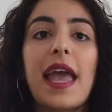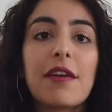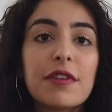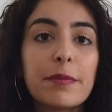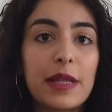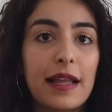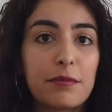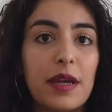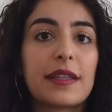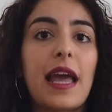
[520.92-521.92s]
Every
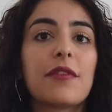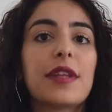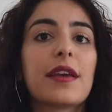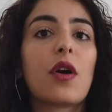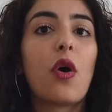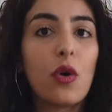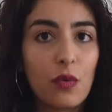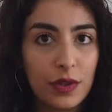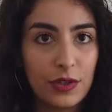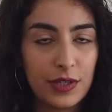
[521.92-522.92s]
plant might have their own
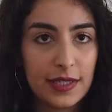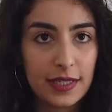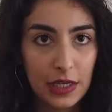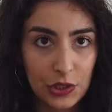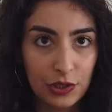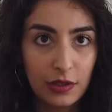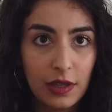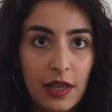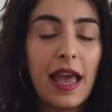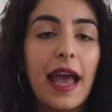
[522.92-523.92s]
watering schedule,
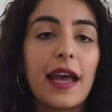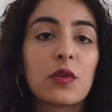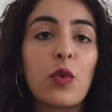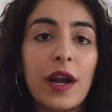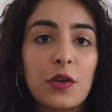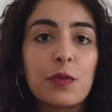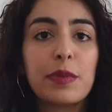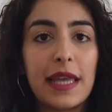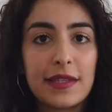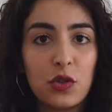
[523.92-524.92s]
and where you
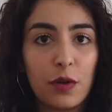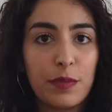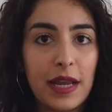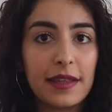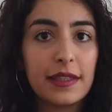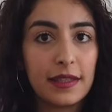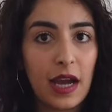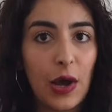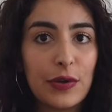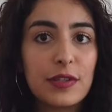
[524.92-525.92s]
place your plant in the
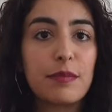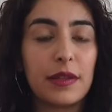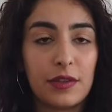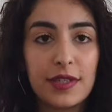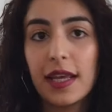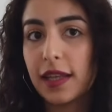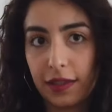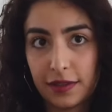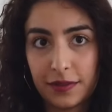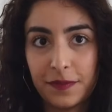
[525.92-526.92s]
house matters a
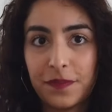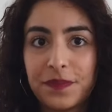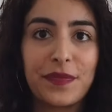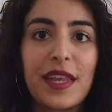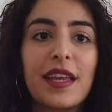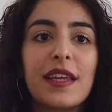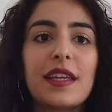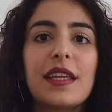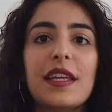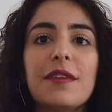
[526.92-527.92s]
lot.
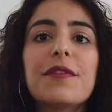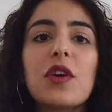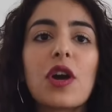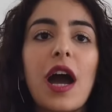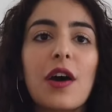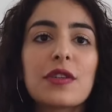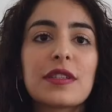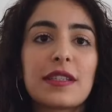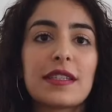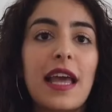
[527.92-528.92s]
If your
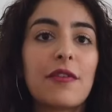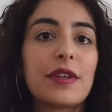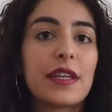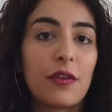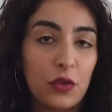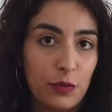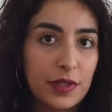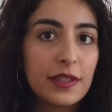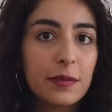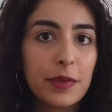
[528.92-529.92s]
house doesn't have enough
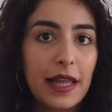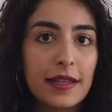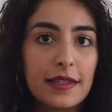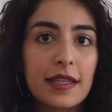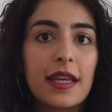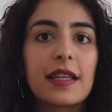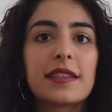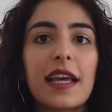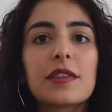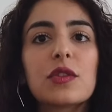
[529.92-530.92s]
humidity, plants
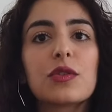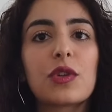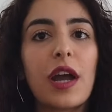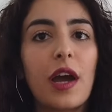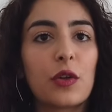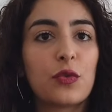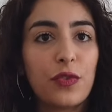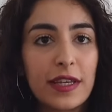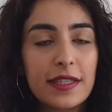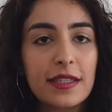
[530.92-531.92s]
tend to dry out
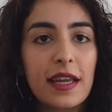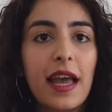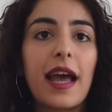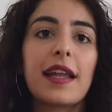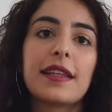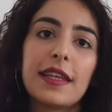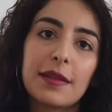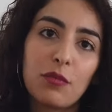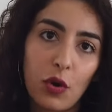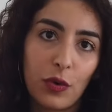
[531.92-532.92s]
fast and
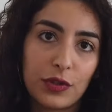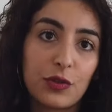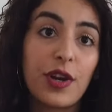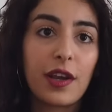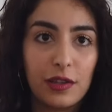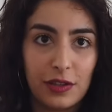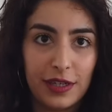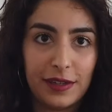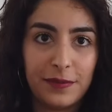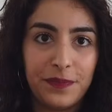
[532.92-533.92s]
need more water
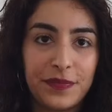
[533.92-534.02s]
regularly.